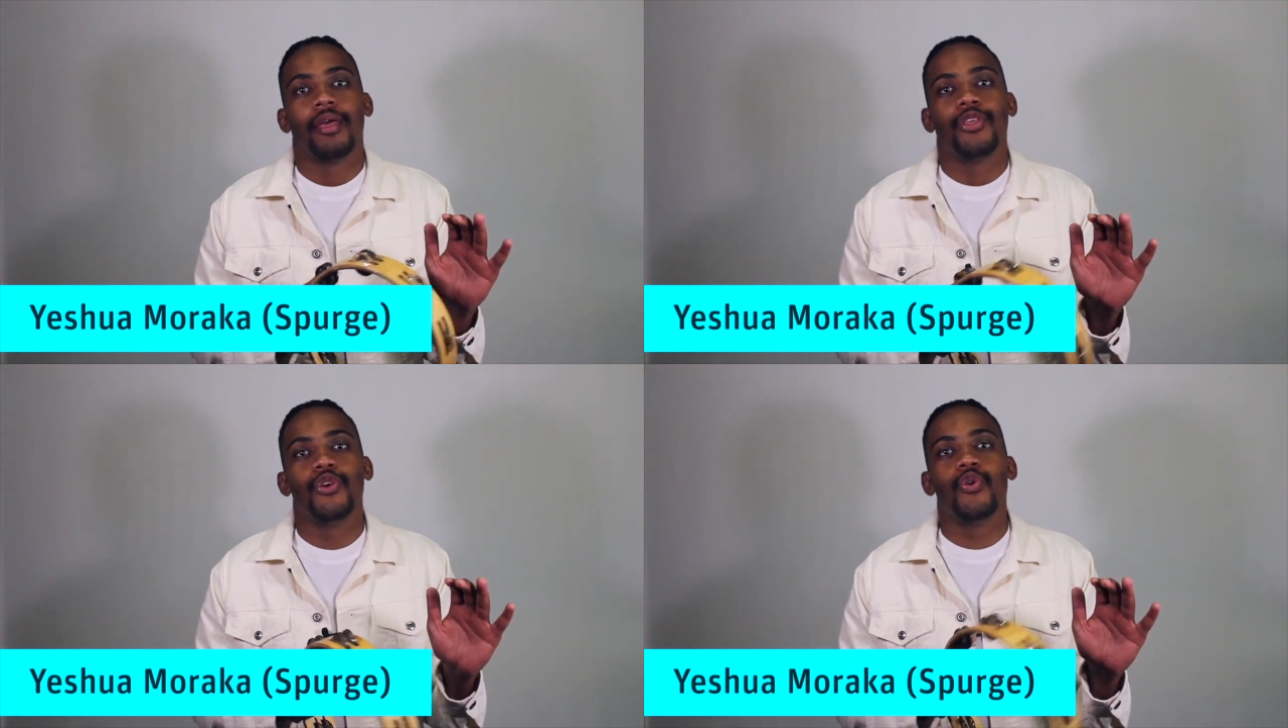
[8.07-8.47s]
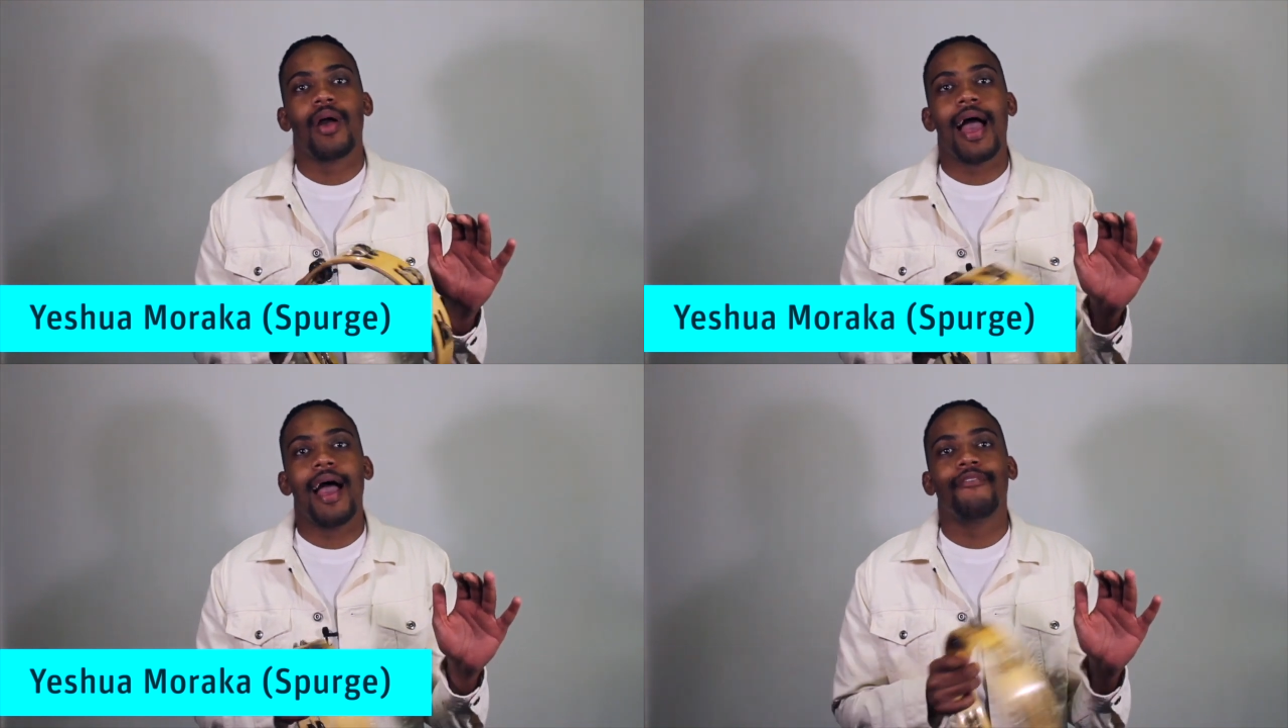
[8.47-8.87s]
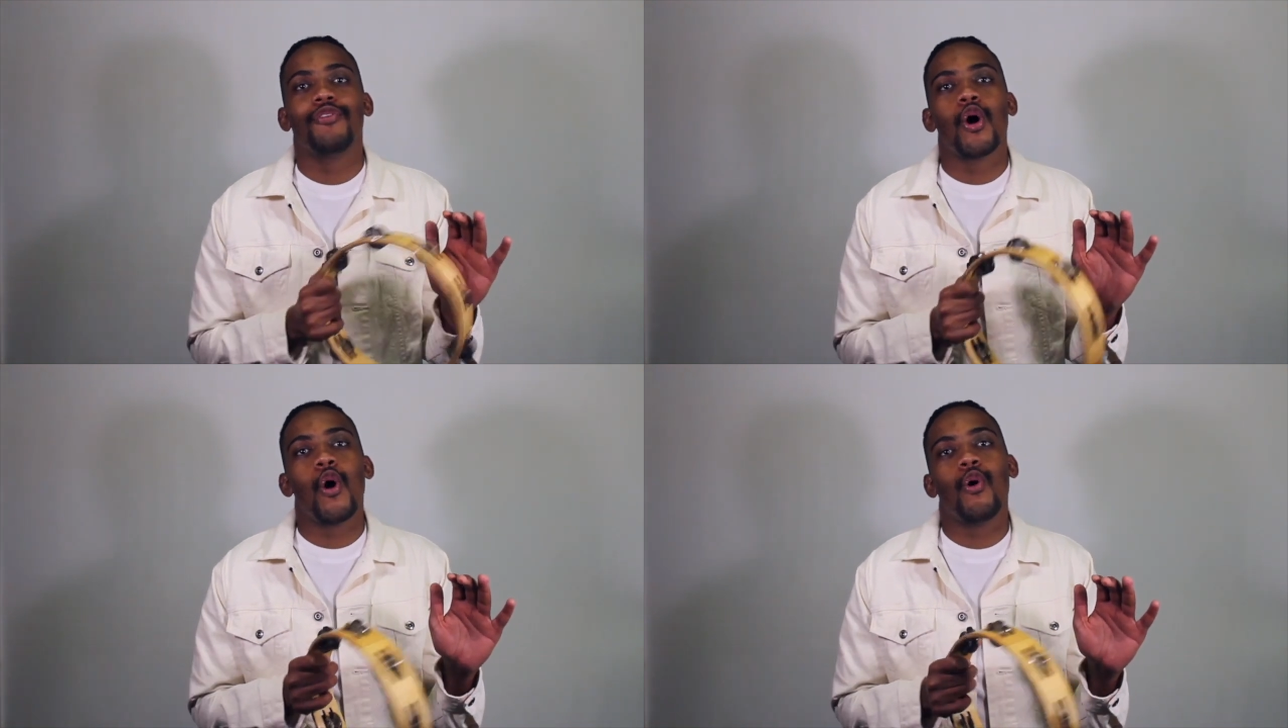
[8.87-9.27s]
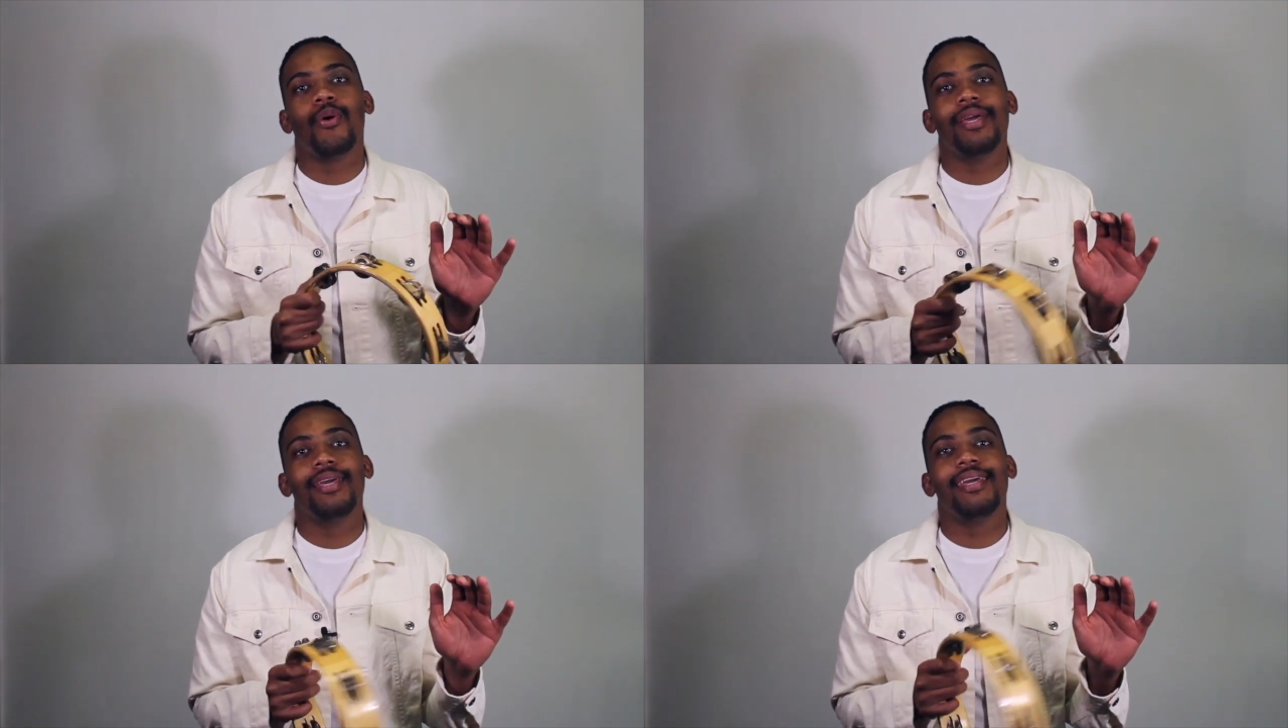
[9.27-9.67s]
You have no
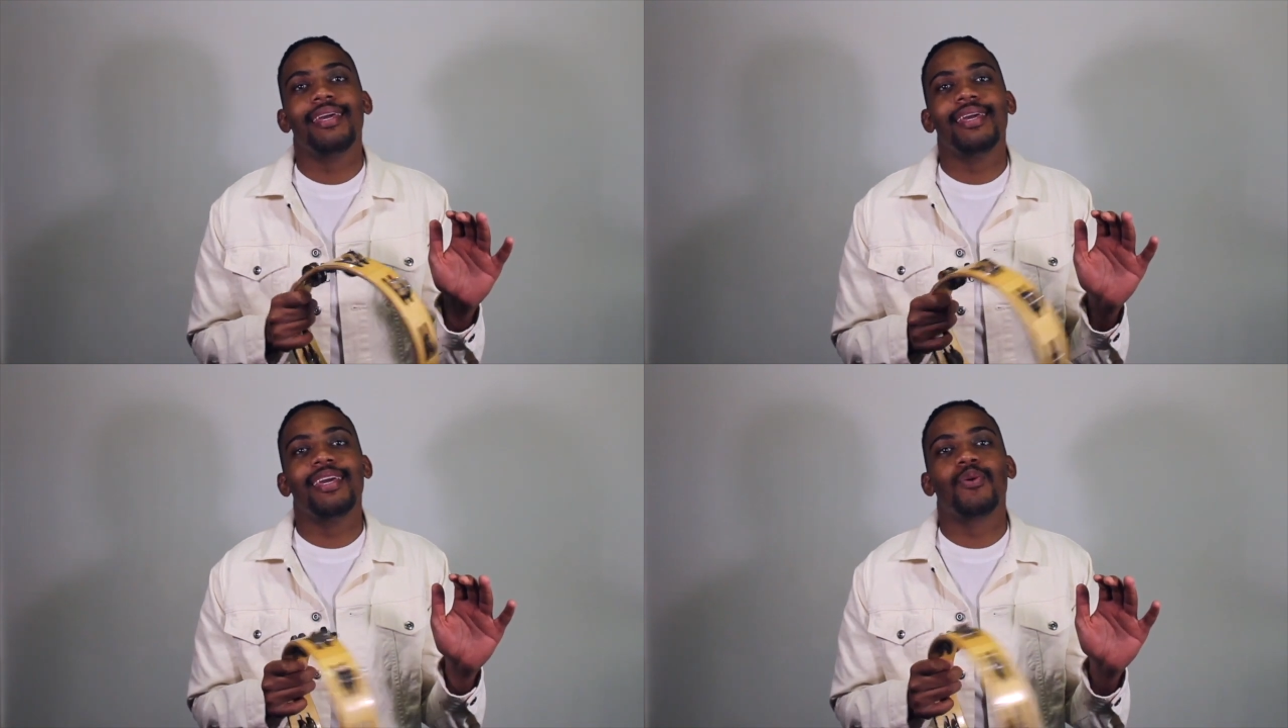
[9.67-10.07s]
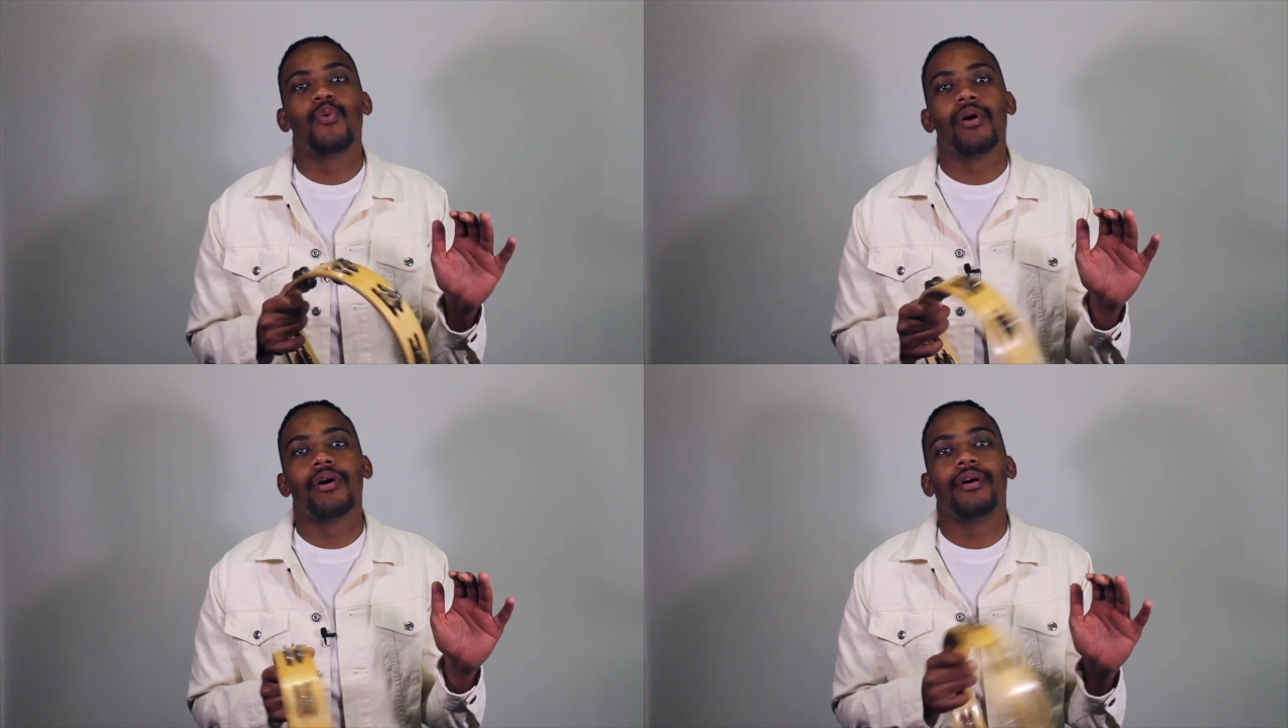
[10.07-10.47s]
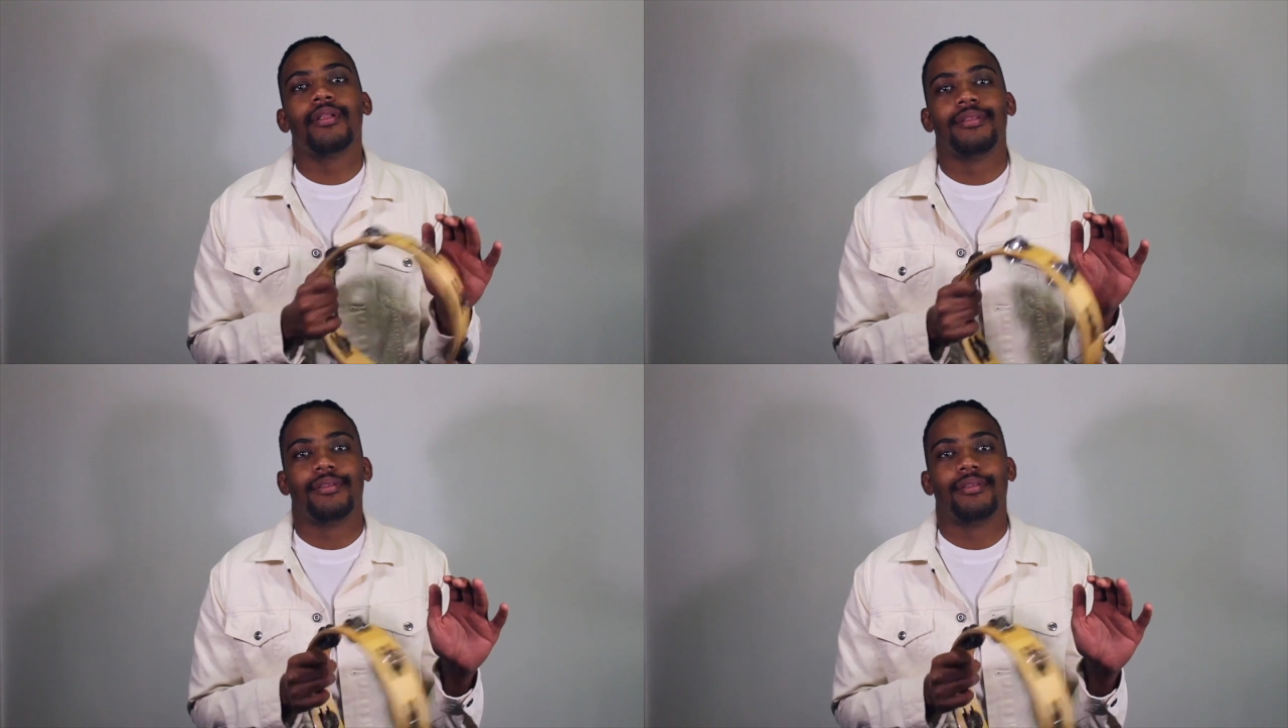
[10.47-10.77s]
equal.